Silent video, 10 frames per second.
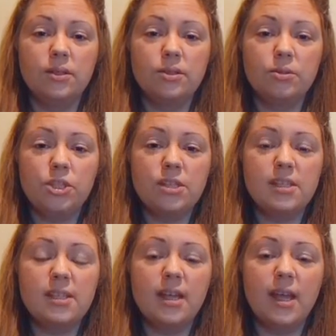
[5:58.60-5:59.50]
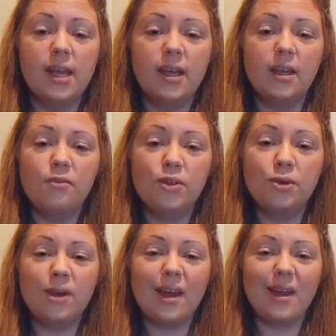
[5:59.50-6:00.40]
So just seeing if you
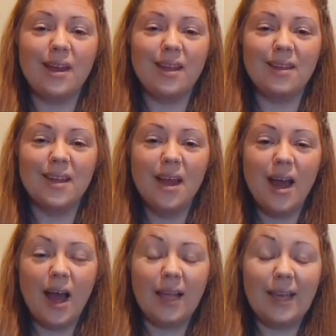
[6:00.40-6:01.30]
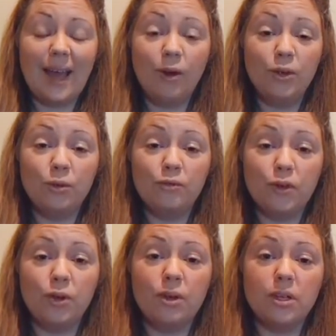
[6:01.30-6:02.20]
can allow your
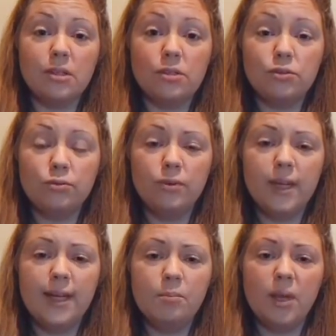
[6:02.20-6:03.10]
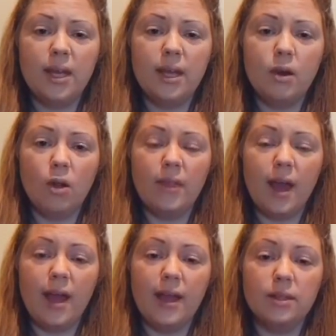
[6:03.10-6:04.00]
focus to really be on the
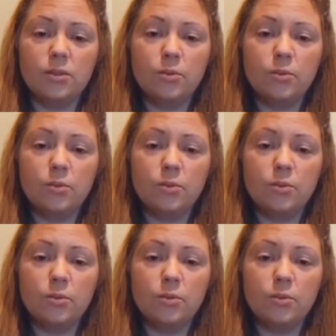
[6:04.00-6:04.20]
hands.